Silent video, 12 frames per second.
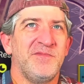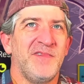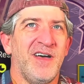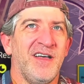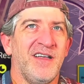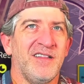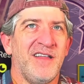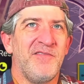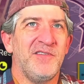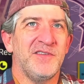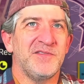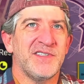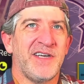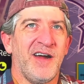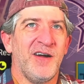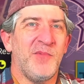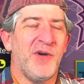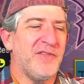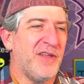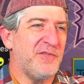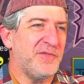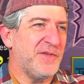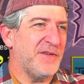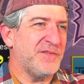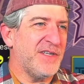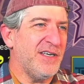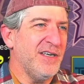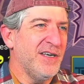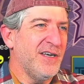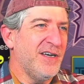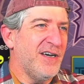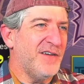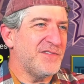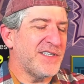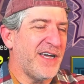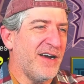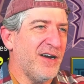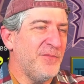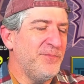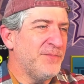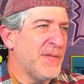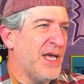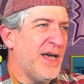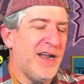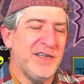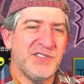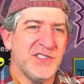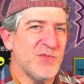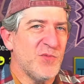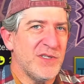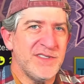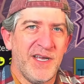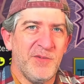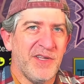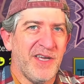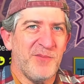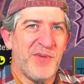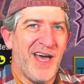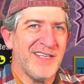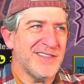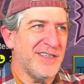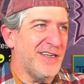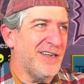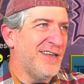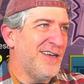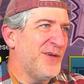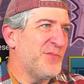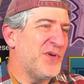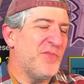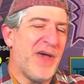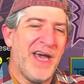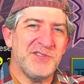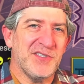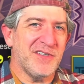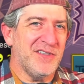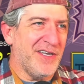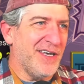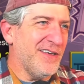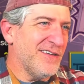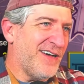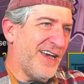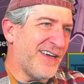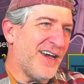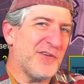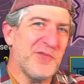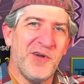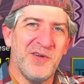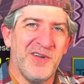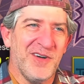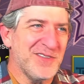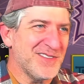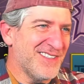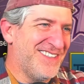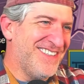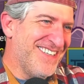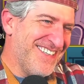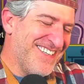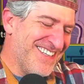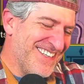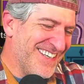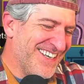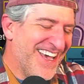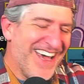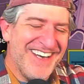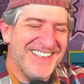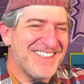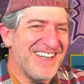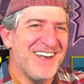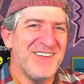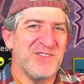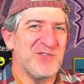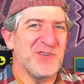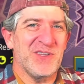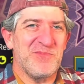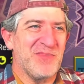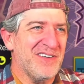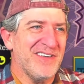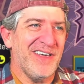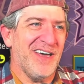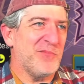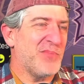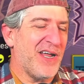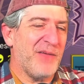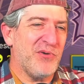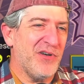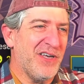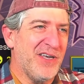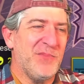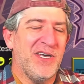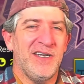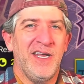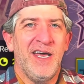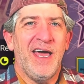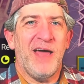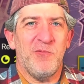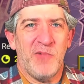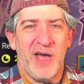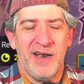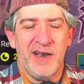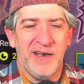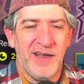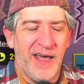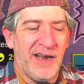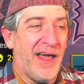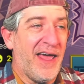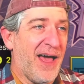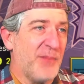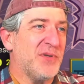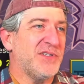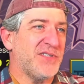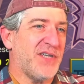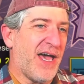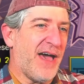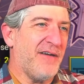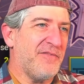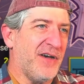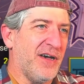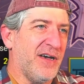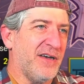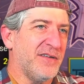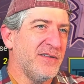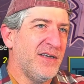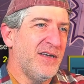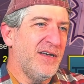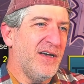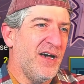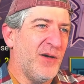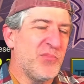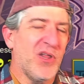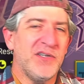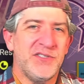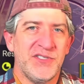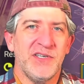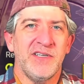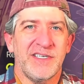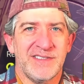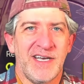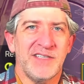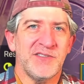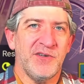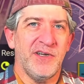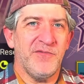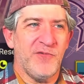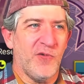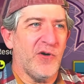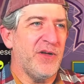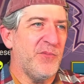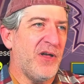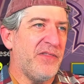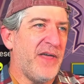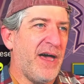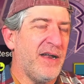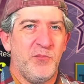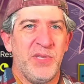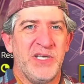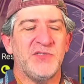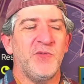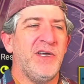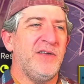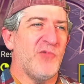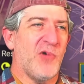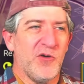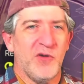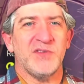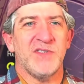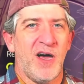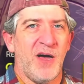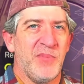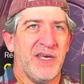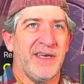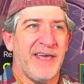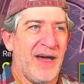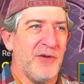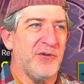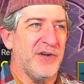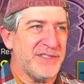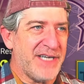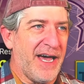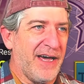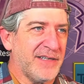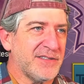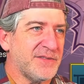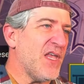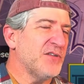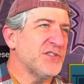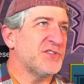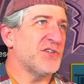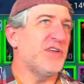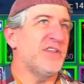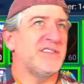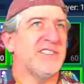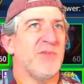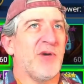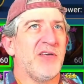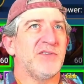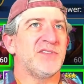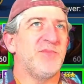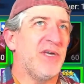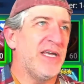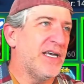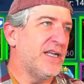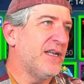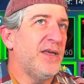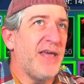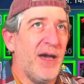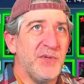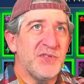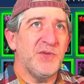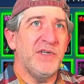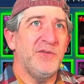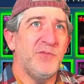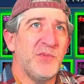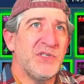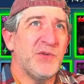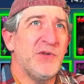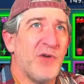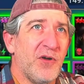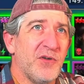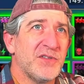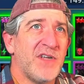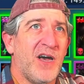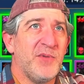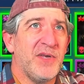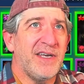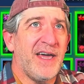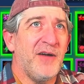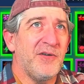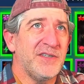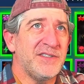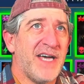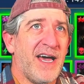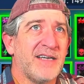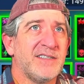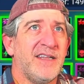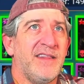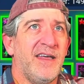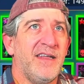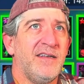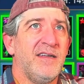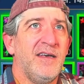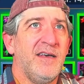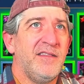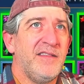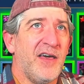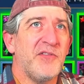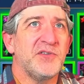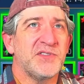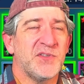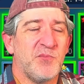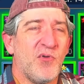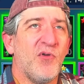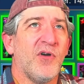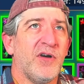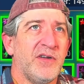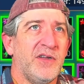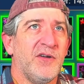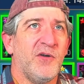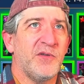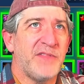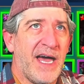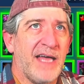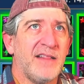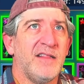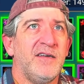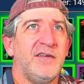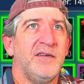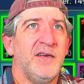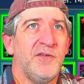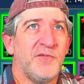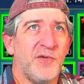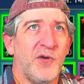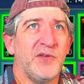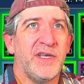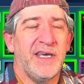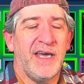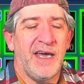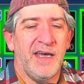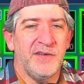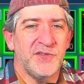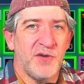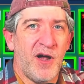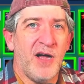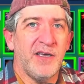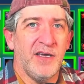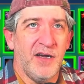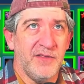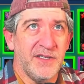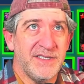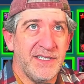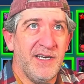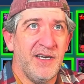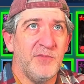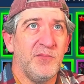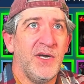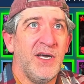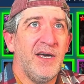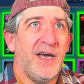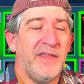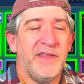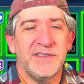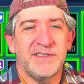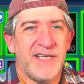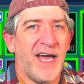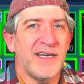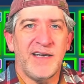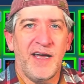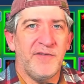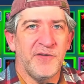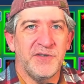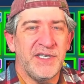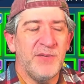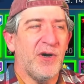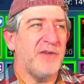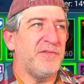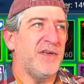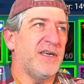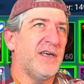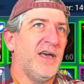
level of Scarab, on level 50 of Scarab, and I just wasn't able to get past it. But magically, I got a Rhodos. And he's not even really built yet, but I put him in, and I happen to have a blood shield accessory for him on that. Between Rhodos not being counterattacked, I'll just show team I used to beat it. Yeah, between Rhodos not being counterattacked and then the other support, with Adeline, Frolny, and Taragi on the team, and then Stag Knight for debuffing,